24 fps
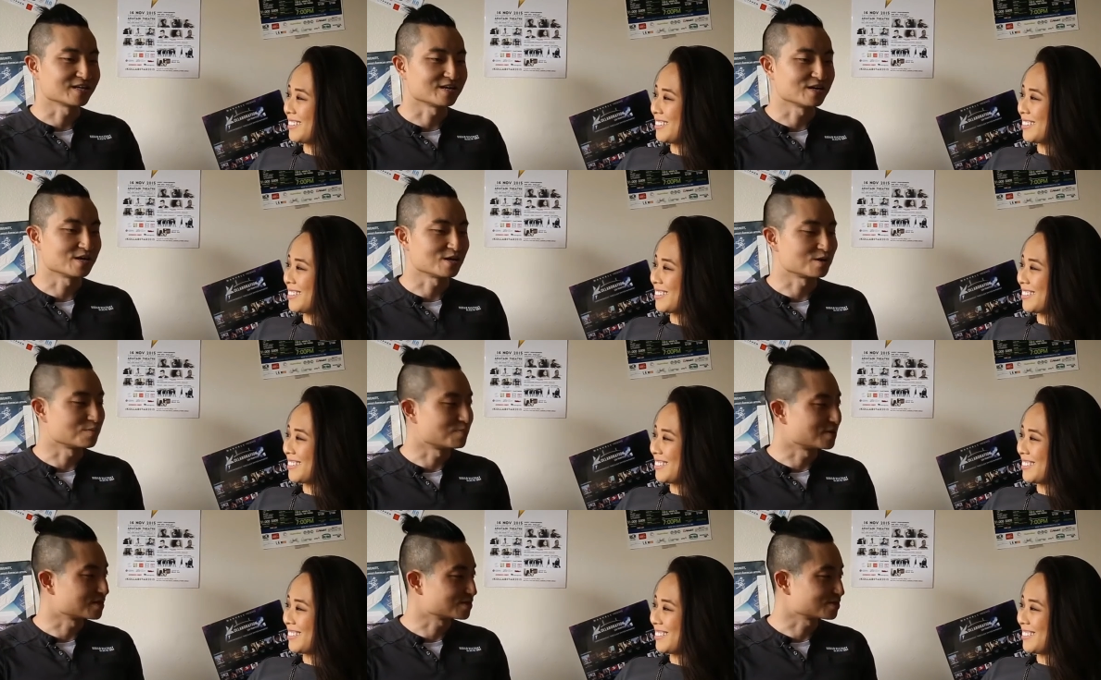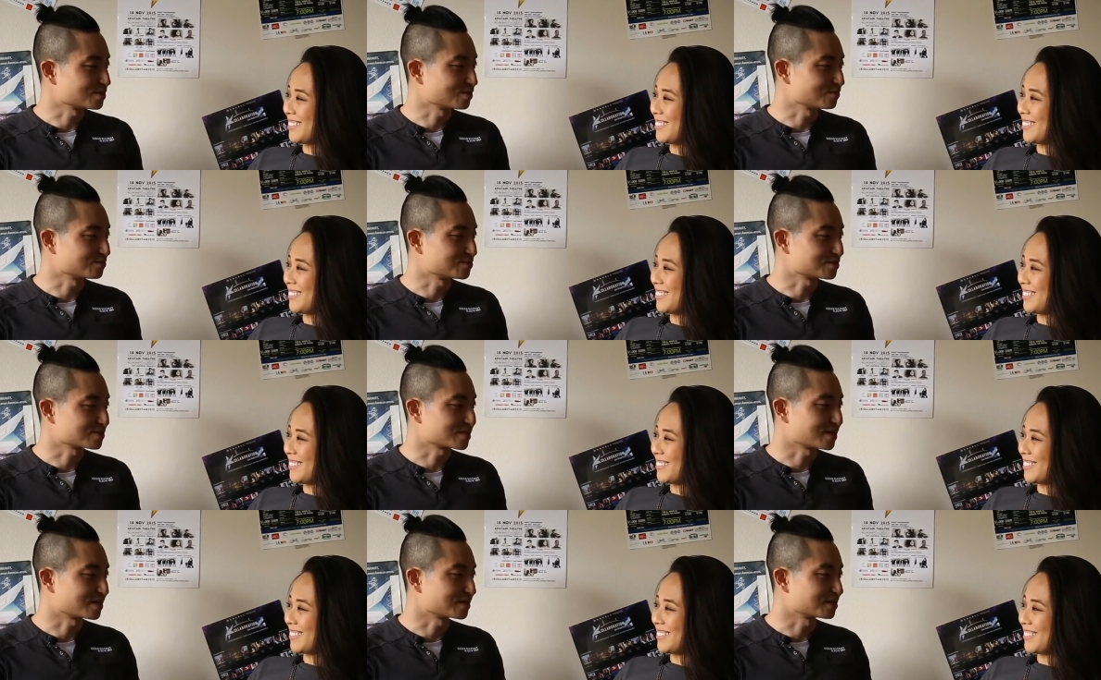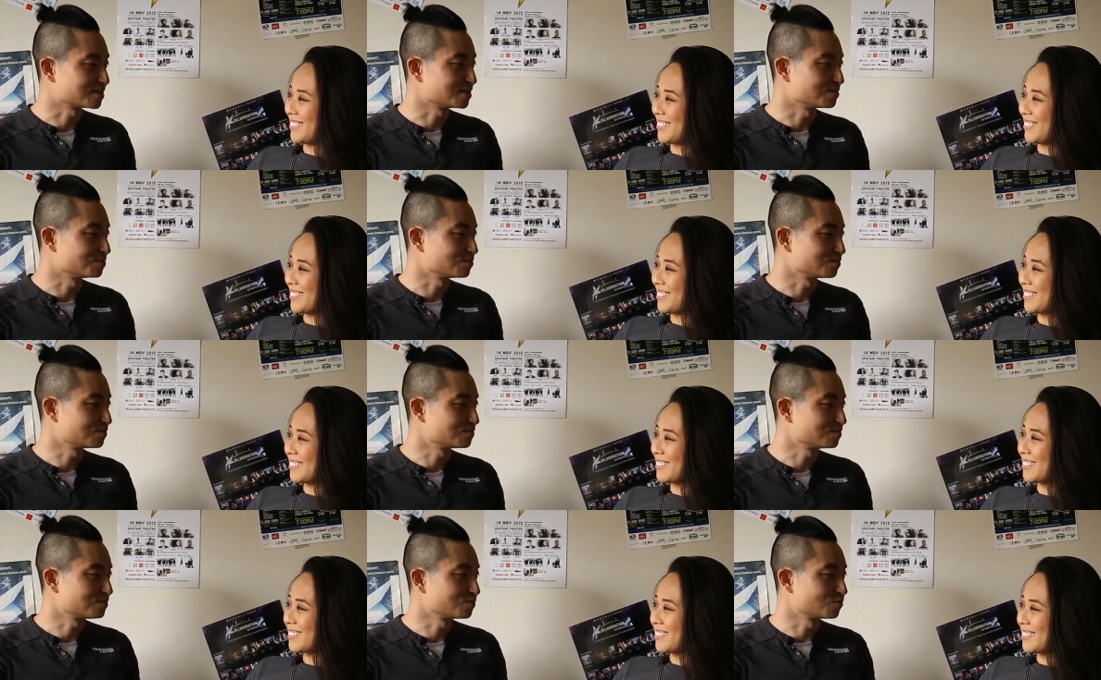Speaker 1: get ahead of myself. Just got to
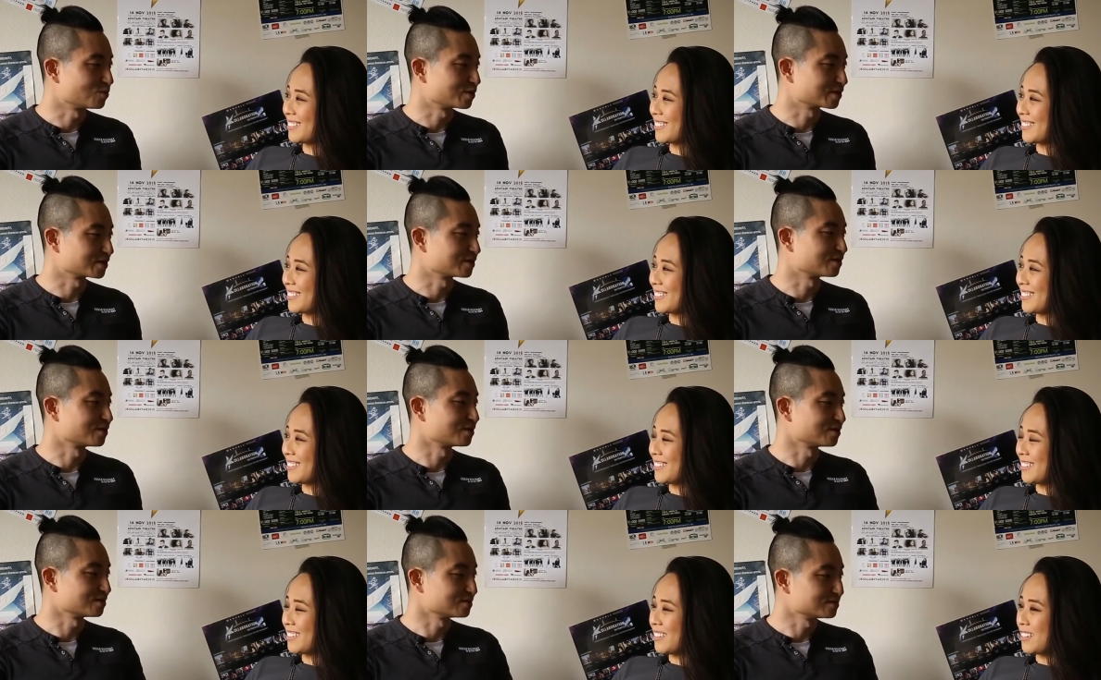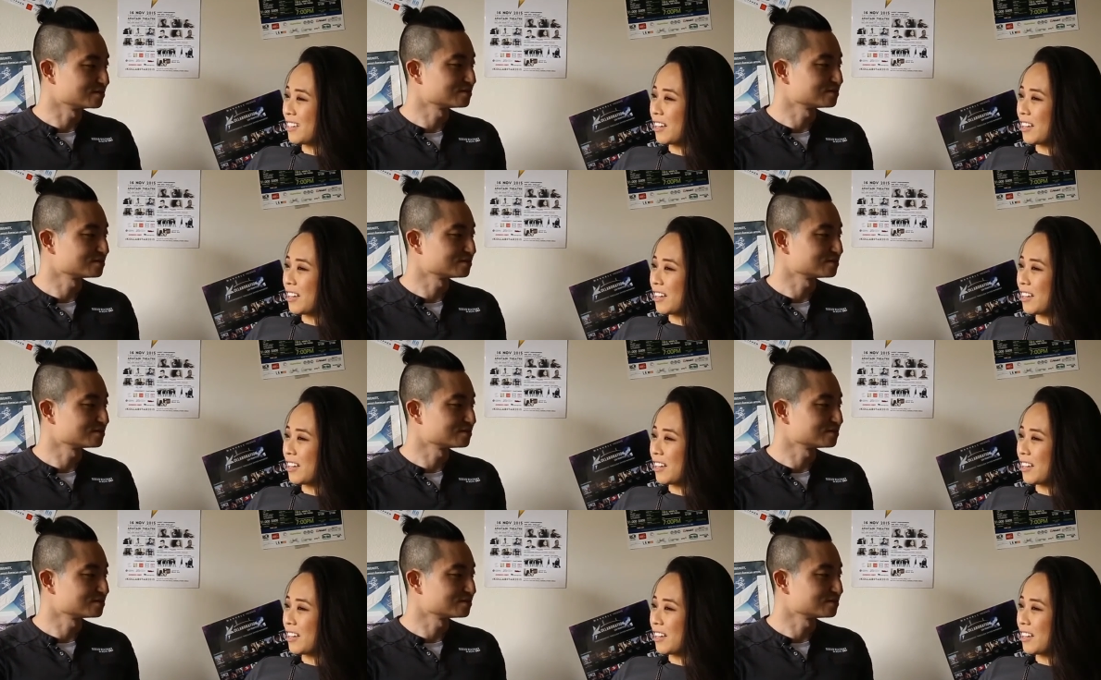keep working hard.